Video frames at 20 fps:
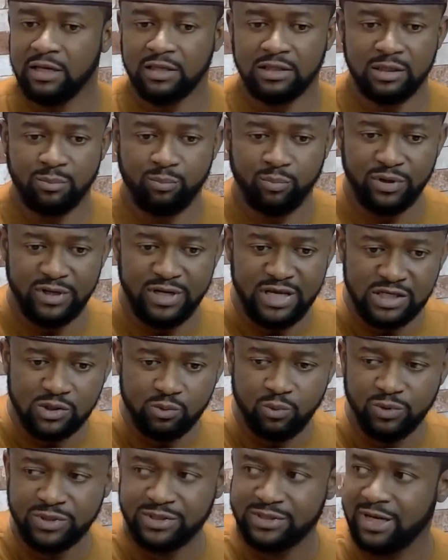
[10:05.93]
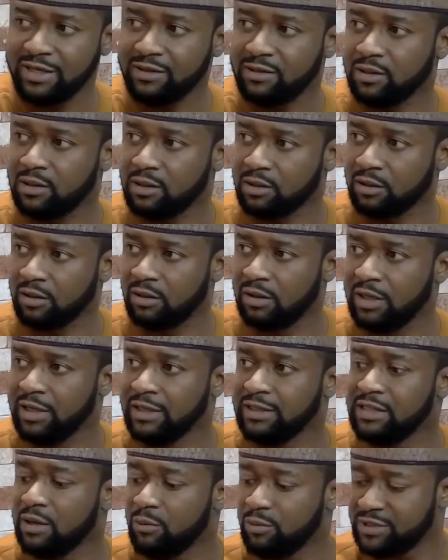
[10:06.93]
The police would take the girl.
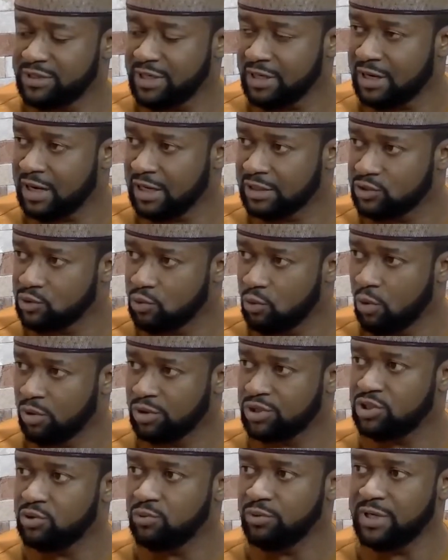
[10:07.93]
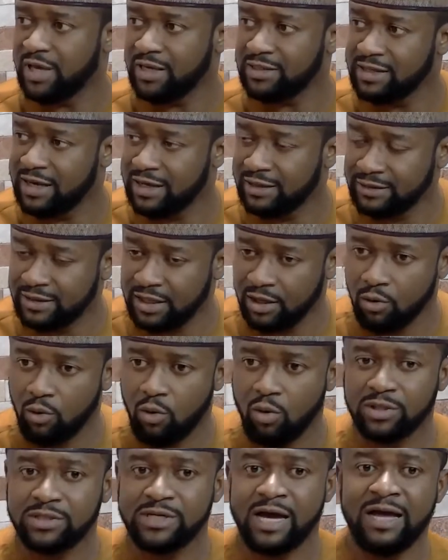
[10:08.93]
They would take her to court. She would get her day in
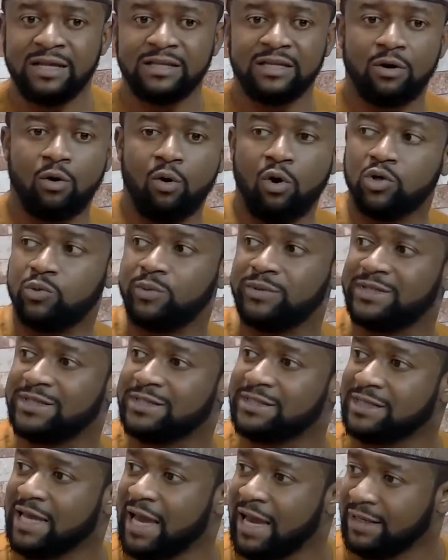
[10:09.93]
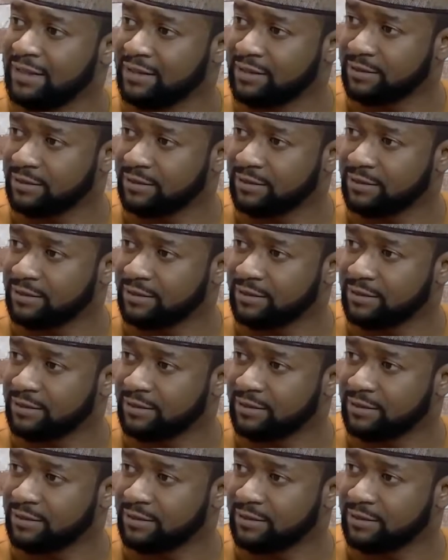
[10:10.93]
court, and the court would decide.